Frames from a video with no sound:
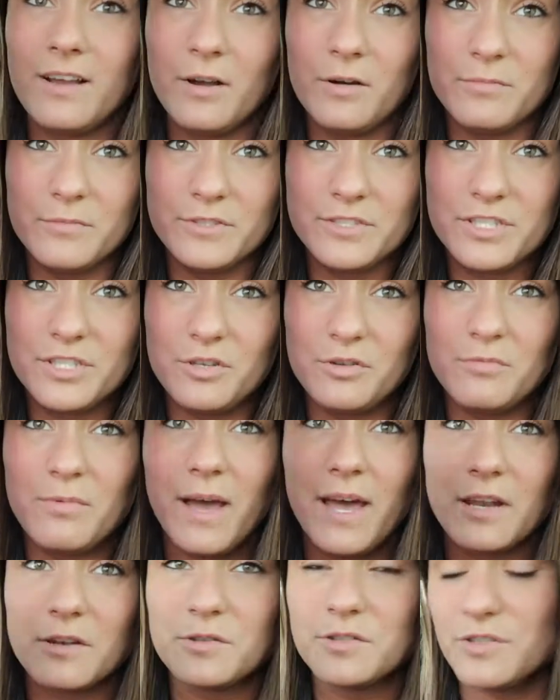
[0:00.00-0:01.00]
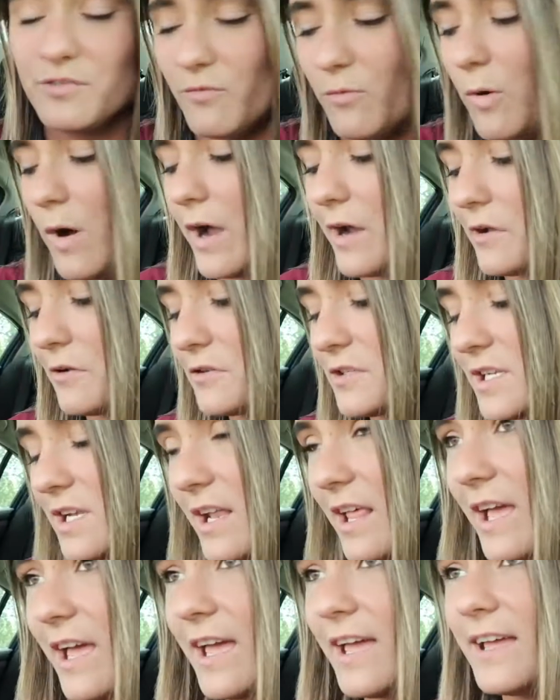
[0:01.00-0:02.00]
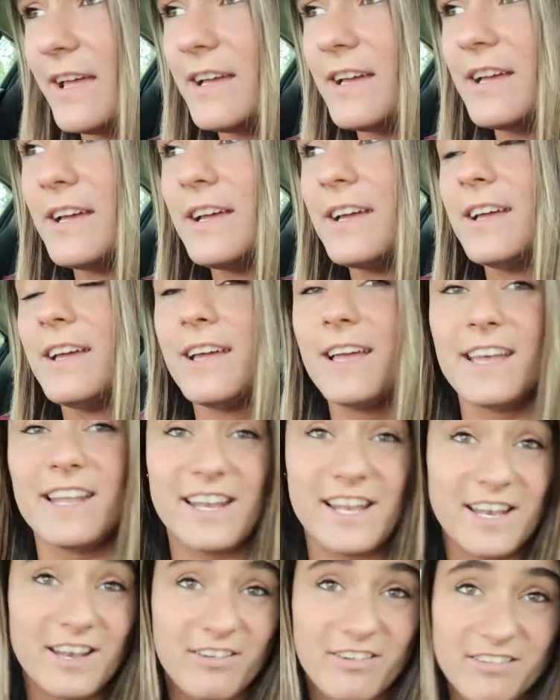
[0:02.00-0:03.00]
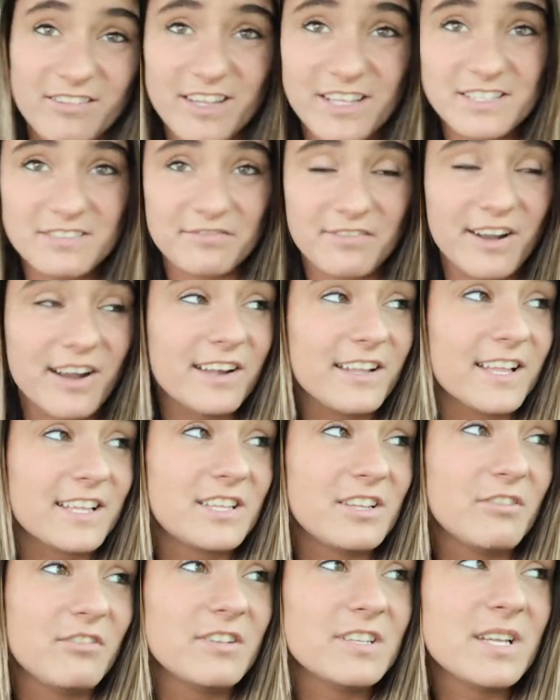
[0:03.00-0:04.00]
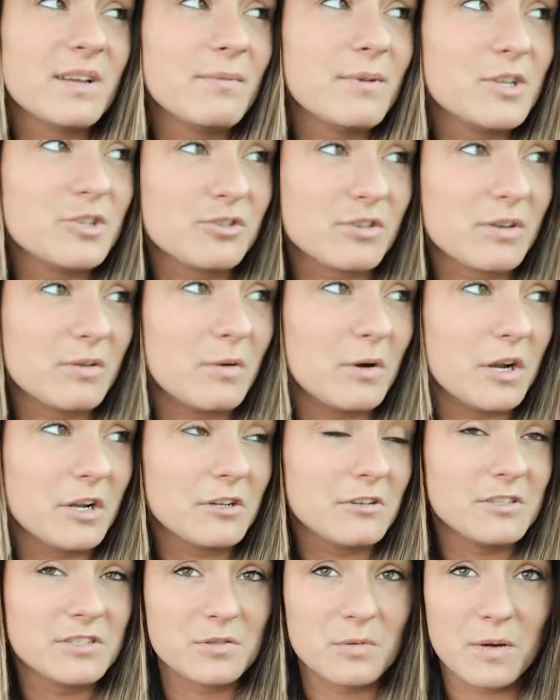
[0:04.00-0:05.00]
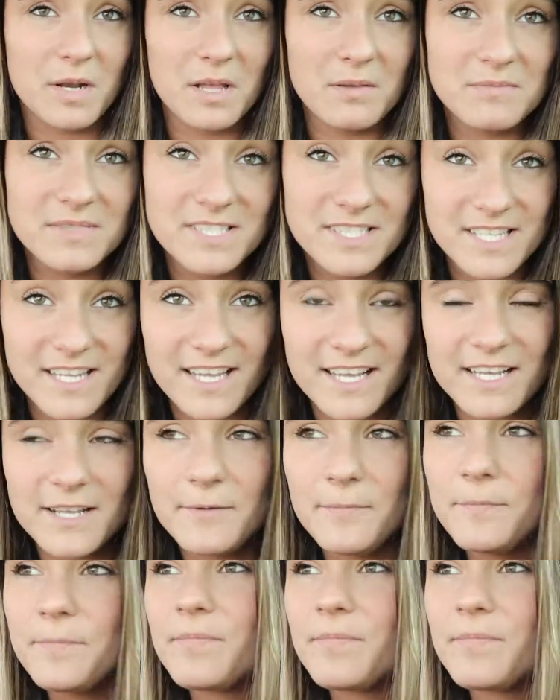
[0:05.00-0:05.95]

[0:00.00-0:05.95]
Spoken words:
almost 2 bottles of water today, and I know that's rare. Like the only time I drink water is when I'm sick.